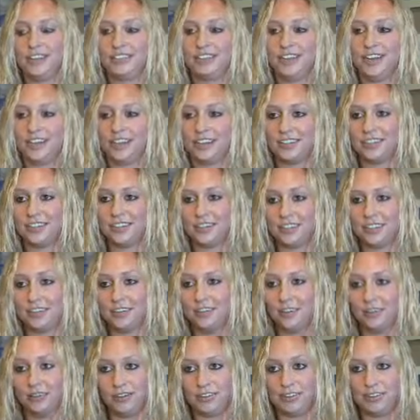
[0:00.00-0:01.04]
seconds and he
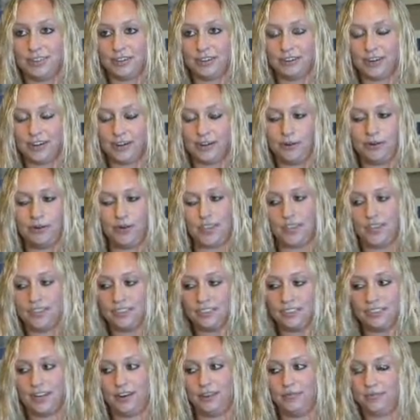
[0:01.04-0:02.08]
noticed it right away and
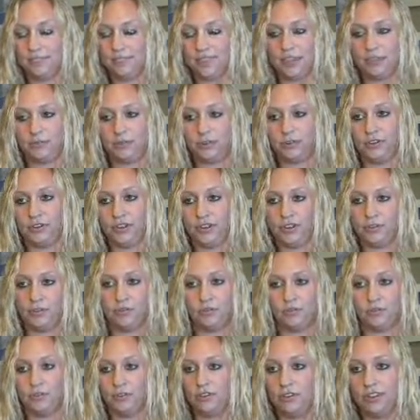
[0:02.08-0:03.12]
said it was like really
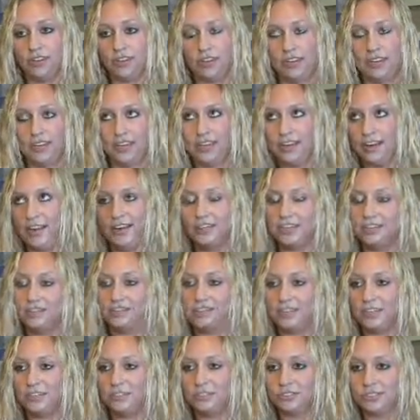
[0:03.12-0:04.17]
cool and asked if
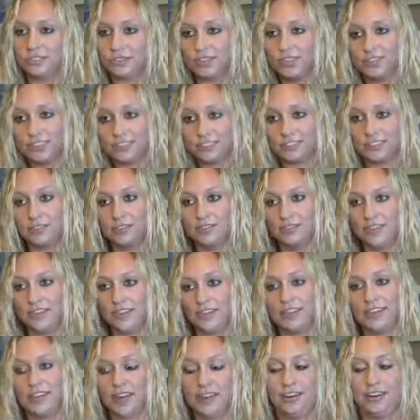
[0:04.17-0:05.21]
I drew it. So then
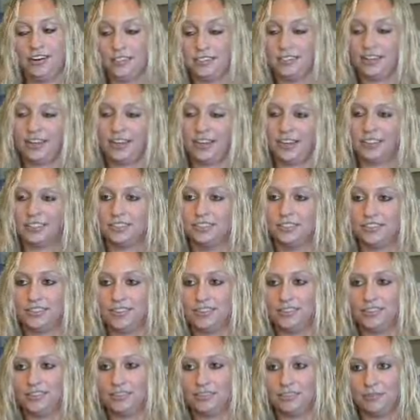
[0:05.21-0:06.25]
it kind of just like
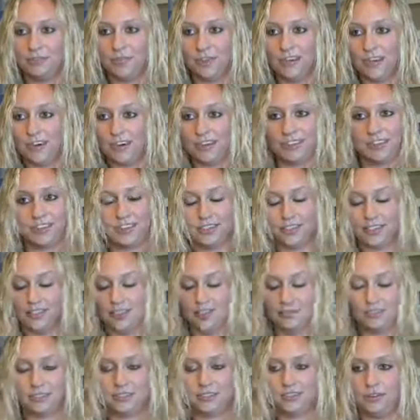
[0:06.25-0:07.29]
escalated from there because I thought
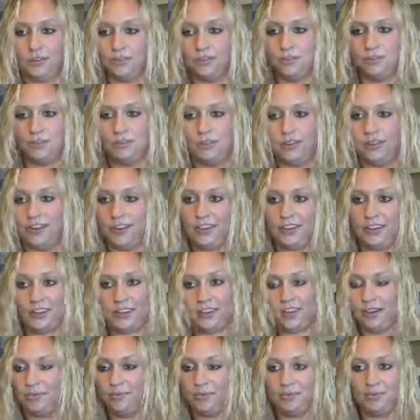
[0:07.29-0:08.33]
it was so cool that he
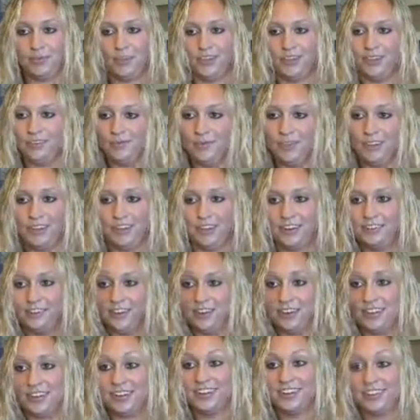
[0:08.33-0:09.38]
complimented me and
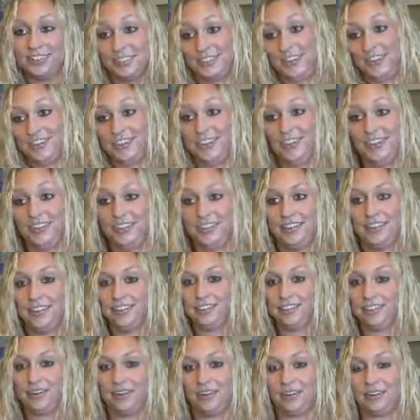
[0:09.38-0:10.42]
everything. So that's how it